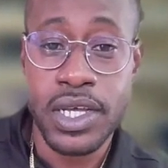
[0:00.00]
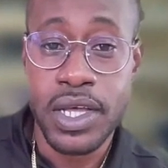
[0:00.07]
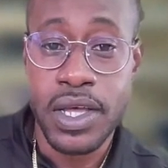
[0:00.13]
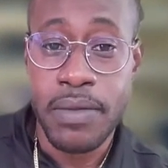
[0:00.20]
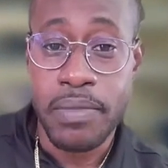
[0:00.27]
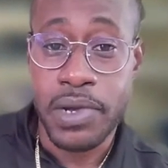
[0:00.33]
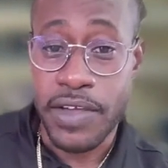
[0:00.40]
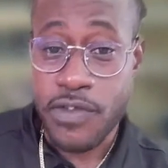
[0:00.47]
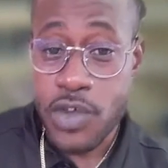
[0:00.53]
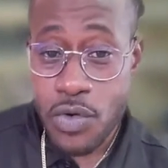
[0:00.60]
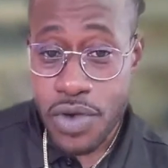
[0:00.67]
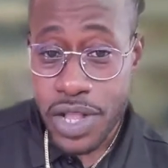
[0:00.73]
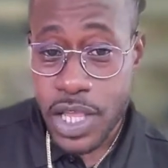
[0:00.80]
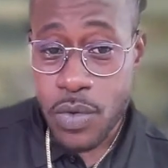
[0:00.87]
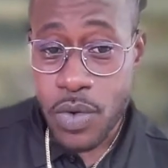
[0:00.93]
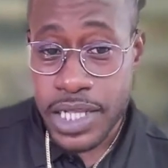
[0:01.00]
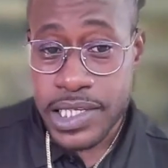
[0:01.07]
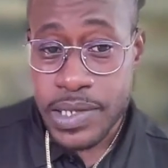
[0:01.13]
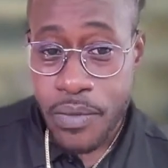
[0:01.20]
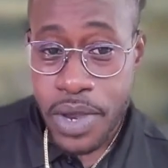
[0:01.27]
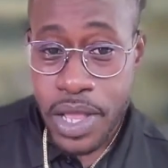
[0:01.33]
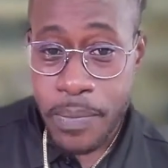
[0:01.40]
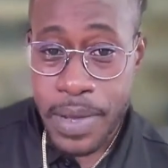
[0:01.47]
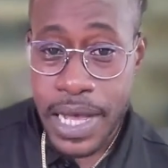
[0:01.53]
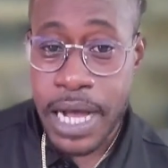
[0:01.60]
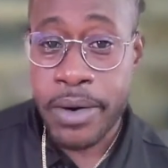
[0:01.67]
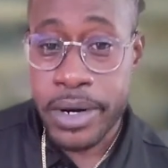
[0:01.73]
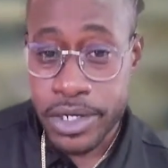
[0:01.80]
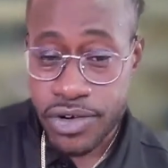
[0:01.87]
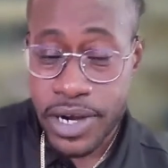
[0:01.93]
But if you really want some real
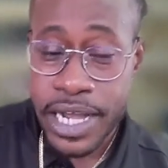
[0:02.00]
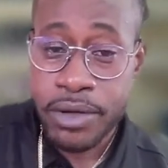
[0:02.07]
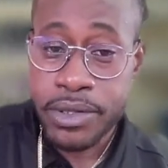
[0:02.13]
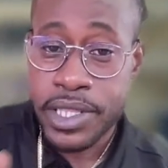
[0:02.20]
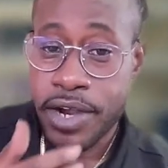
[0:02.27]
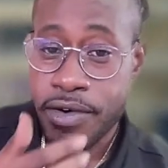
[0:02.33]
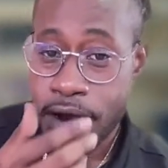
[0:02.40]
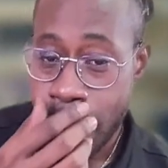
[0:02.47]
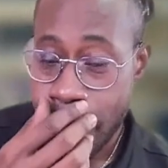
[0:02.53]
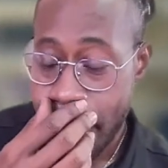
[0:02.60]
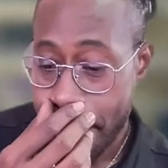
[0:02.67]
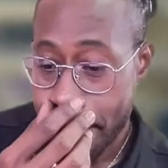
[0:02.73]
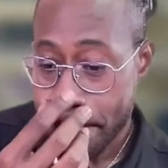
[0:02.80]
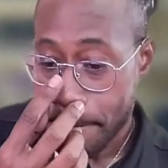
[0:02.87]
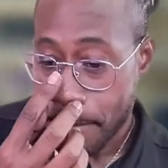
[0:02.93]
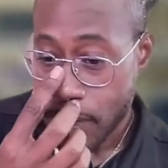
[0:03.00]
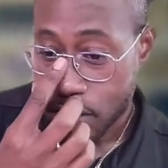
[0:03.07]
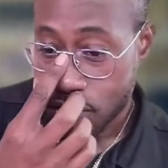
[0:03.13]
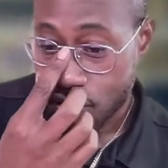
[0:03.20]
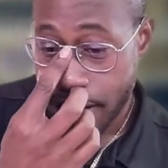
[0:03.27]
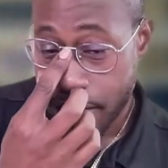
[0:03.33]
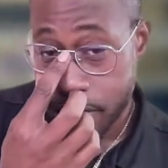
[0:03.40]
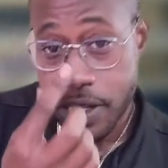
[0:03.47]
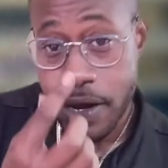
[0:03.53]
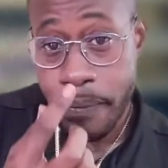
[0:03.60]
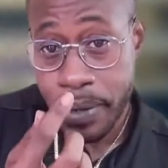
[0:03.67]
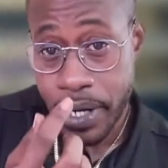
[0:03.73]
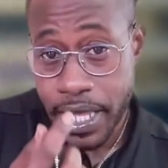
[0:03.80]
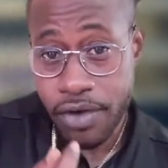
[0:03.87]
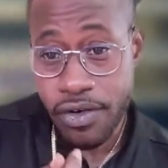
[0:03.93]
power, try out their
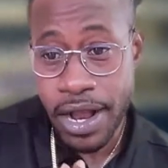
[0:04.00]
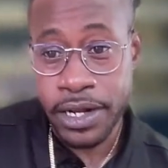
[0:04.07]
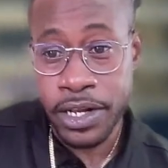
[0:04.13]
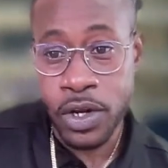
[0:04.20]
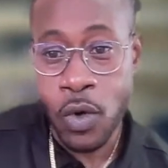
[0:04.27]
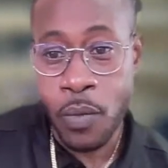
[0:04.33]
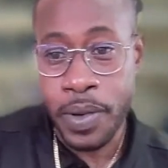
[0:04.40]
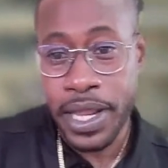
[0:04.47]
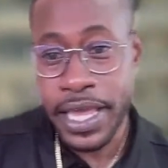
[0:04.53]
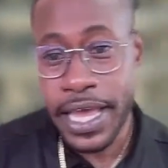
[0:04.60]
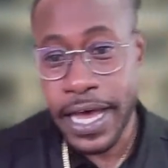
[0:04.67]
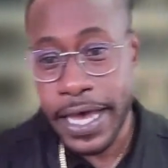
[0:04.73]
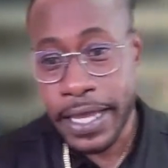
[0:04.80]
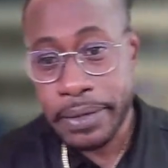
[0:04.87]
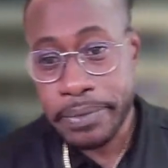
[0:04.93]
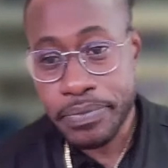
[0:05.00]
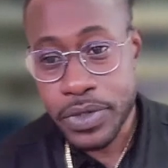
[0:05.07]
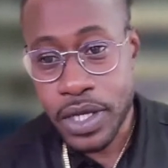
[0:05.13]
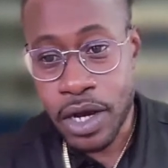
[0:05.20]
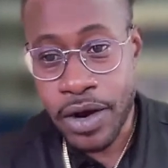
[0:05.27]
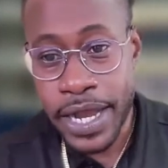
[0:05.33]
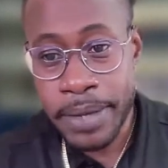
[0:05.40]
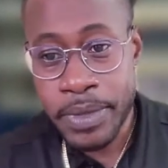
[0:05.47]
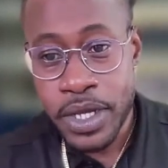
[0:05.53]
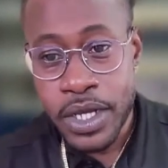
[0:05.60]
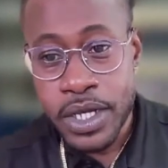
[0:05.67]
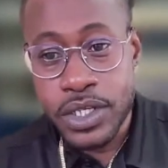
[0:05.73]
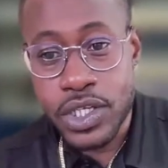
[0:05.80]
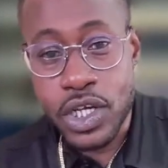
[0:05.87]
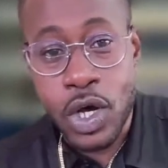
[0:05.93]
Playground in OpenAI. All right.
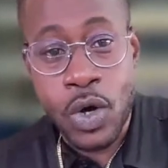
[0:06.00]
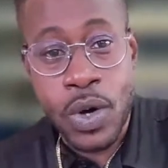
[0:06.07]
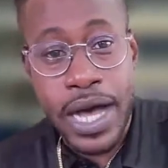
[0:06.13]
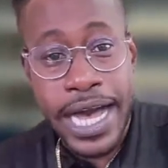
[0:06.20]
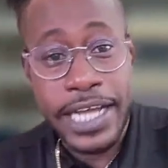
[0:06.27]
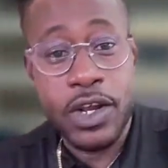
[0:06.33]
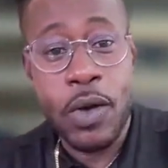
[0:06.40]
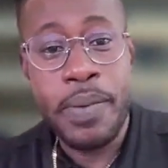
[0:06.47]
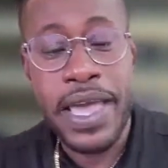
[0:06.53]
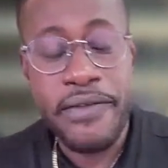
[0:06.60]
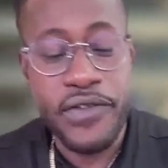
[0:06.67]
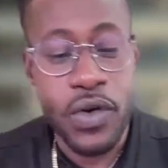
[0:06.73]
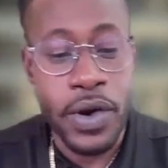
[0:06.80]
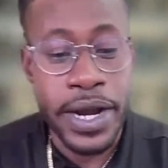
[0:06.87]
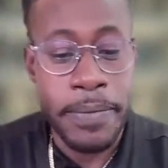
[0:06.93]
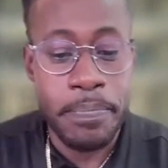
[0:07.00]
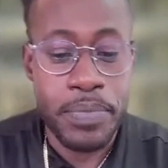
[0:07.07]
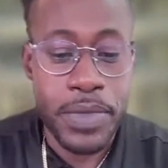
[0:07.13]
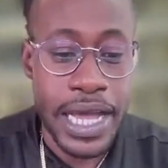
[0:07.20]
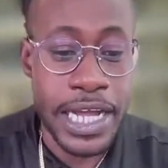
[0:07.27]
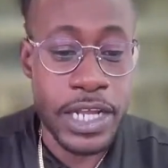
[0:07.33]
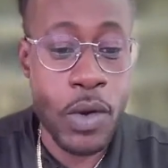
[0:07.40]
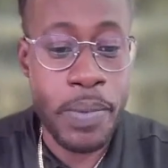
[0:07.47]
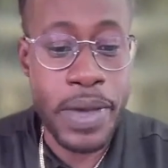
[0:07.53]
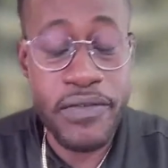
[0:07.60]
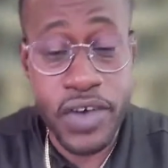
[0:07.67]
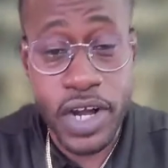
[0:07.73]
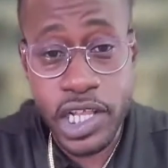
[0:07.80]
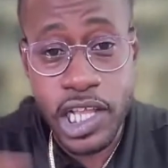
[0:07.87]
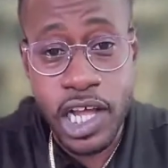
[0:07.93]
So I don't pay for it. I don't pay for
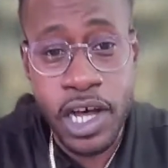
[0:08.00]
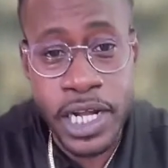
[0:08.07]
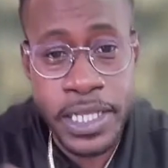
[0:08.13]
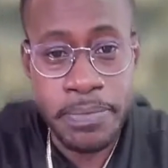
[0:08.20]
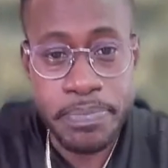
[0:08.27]
Claude.